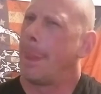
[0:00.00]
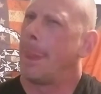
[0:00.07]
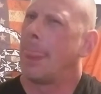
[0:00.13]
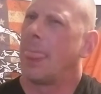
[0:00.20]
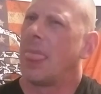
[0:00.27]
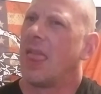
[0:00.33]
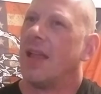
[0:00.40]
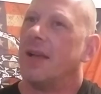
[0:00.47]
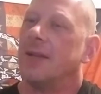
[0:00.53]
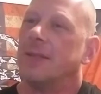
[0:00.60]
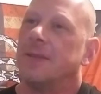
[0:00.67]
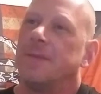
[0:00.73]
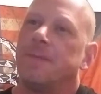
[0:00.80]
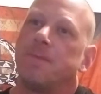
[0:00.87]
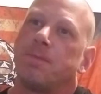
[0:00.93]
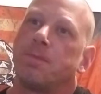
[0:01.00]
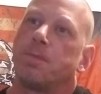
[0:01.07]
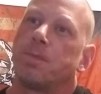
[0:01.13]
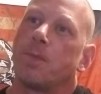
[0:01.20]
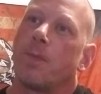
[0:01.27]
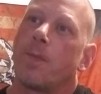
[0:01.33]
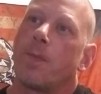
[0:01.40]
My mind is a game that
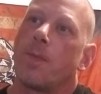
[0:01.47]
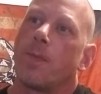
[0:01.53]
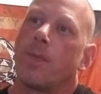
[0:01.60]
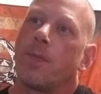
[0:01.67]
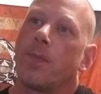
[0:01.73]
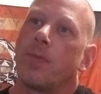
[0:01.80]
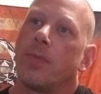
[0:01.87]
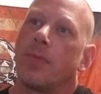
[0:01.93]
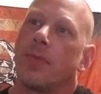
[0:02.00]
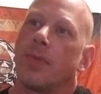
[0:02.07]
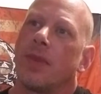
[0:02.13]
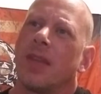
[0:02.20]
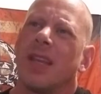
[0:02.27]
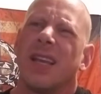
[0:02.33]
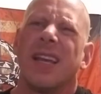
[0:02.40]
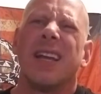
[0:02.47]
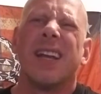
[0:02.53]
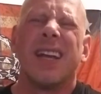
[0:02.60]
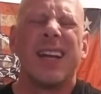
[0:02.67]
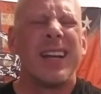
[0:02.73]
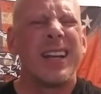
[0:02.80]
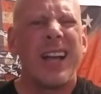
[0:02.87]
is costing you tokens. I am the
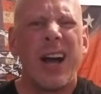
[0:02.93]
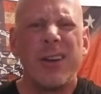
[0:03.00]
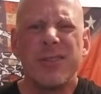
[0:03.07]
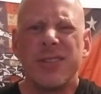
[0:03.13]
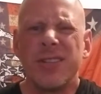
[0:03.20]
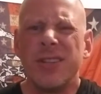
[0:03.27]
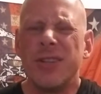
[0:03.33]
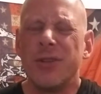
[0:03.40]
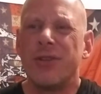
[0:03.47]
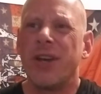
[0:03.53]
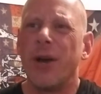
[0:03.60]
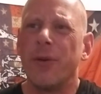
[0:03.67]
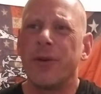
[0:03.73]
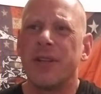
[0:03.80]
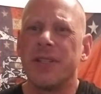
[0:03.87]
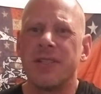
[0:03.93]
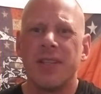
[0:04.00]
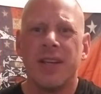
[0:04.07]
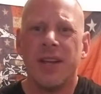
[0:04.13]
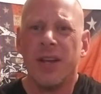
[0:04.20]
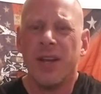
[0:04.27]
limit. Costing you tokens?